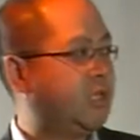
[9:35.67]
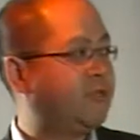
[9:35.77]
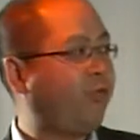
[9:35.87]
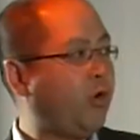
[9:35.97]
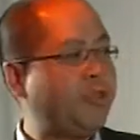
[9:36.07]

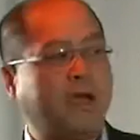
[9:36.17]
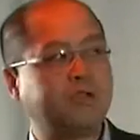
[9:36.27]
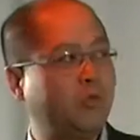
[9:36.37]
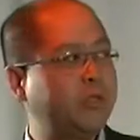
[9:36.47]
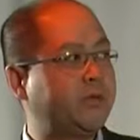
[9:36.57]
that's
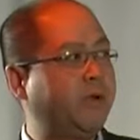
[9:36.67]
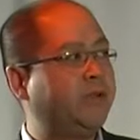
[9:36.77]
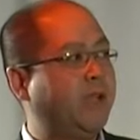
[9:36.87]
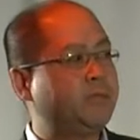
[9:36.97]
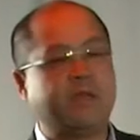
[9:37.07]
40,000 weeks of red
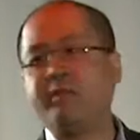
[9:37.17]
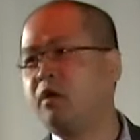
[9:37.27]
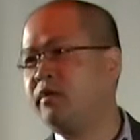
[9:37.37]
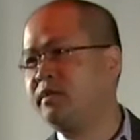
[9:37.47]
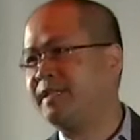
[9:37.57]
tape,
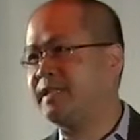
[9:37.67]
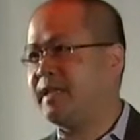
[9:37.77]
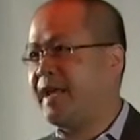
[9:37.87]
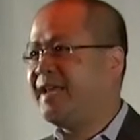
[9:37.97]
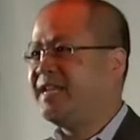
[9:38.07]

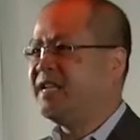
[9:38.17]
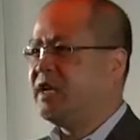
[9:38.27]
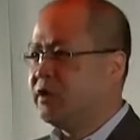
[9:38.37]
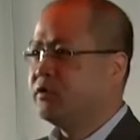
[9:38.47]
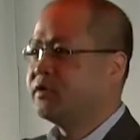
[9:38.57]
768
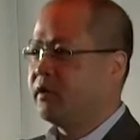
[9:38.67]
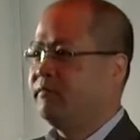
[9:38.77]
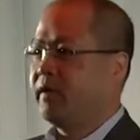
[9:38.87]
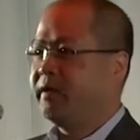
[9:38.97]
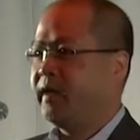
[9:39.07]
years
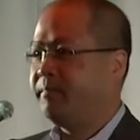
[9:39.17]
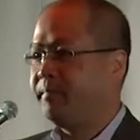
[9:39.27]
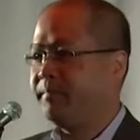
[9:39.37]
of red tape.